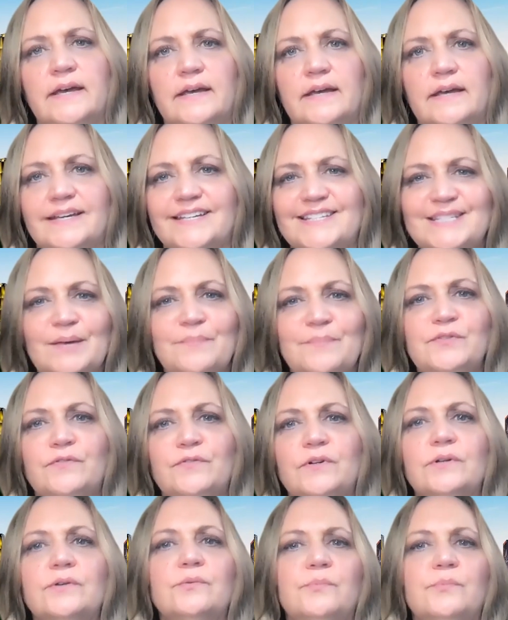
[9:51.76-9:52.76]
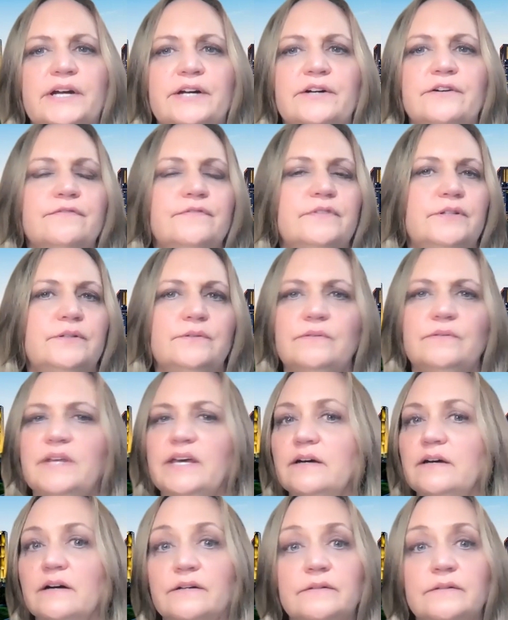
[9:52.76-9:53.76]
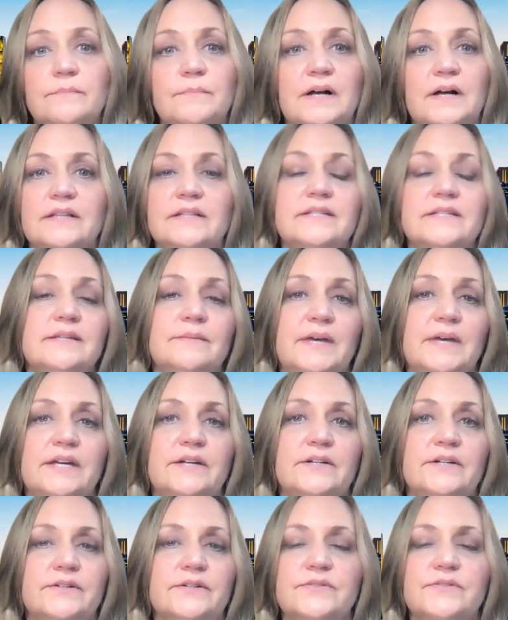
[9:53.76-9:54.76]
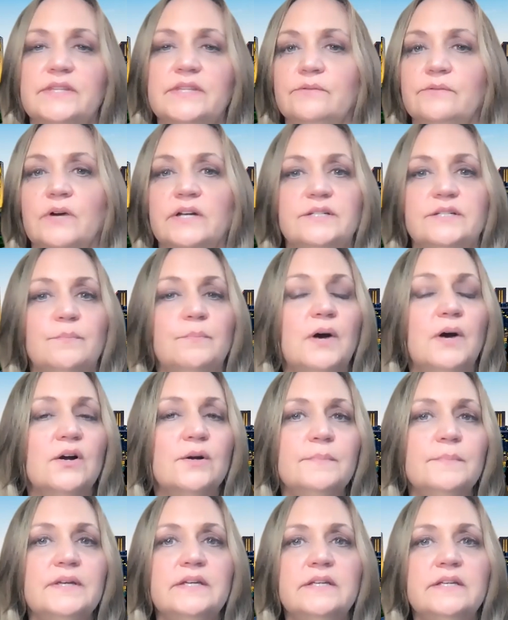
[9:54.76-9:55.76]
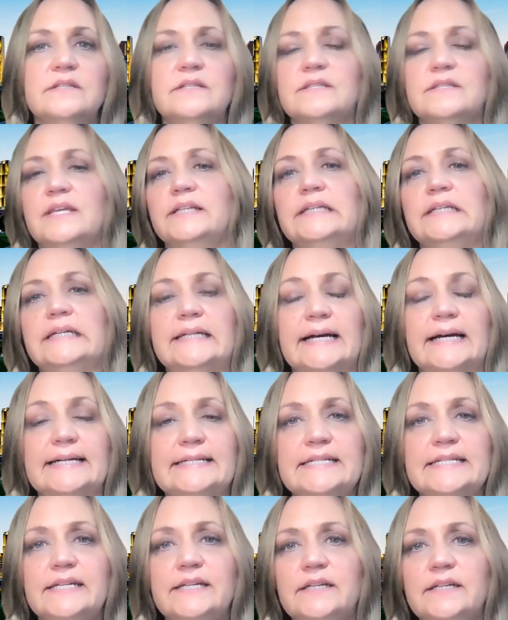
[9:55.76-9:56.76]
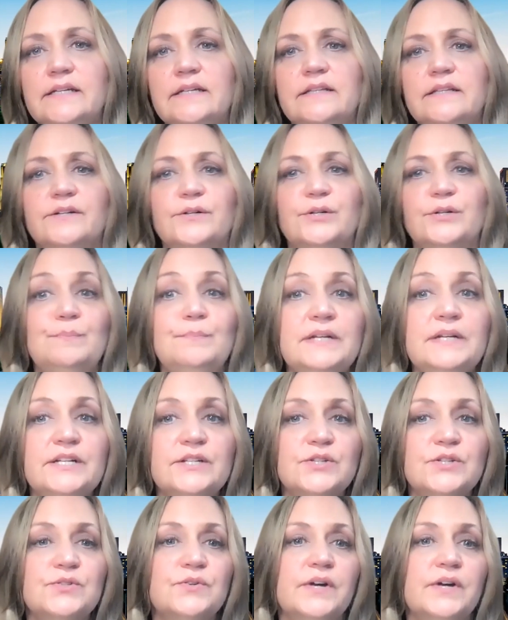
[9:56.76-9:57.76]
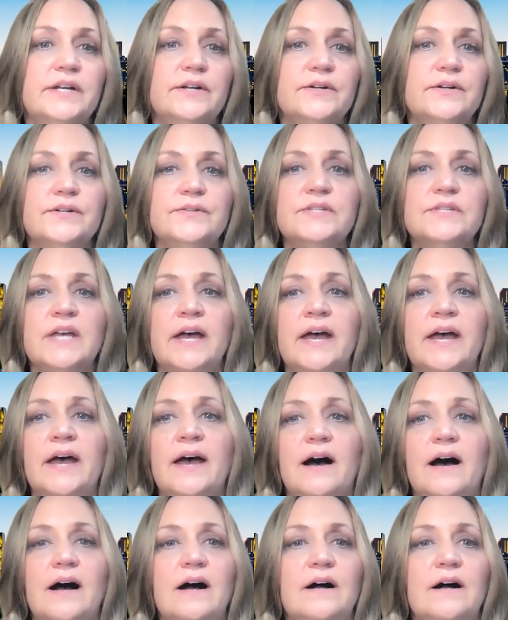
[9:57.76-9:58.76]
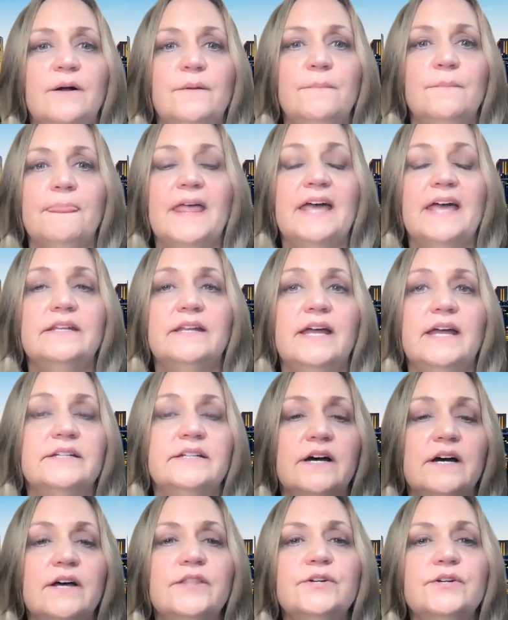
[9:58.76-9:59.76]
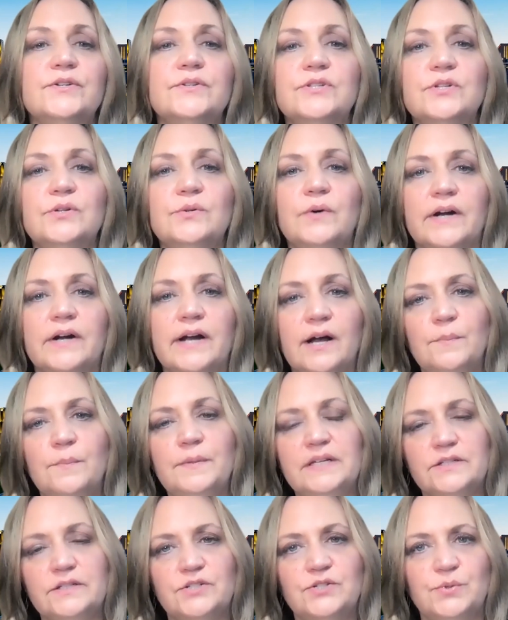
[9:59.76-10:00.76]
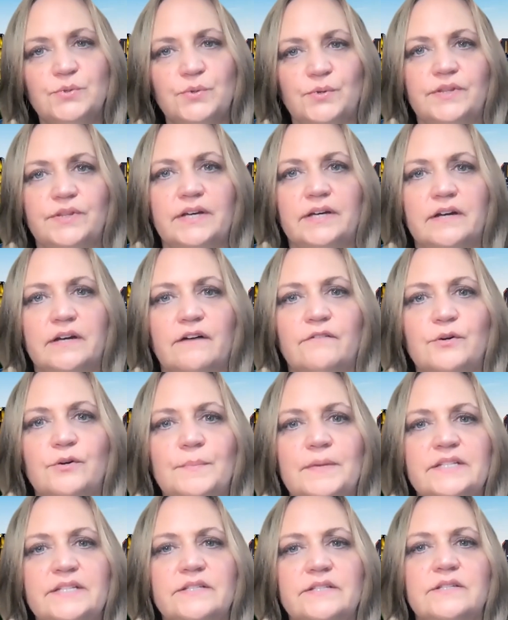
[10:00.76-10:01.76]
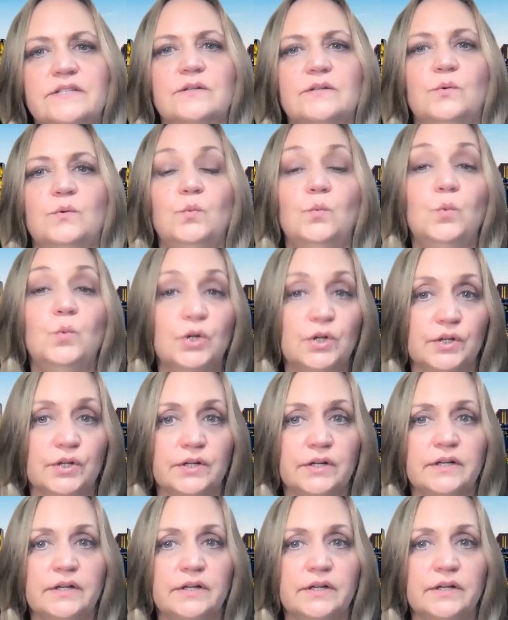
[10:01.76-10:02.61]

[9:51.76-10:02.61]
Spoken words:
Except for a rare few, they aren't policymakers. They run departments, they lead IT, they're administrators, and others who are helping ensure that governments work.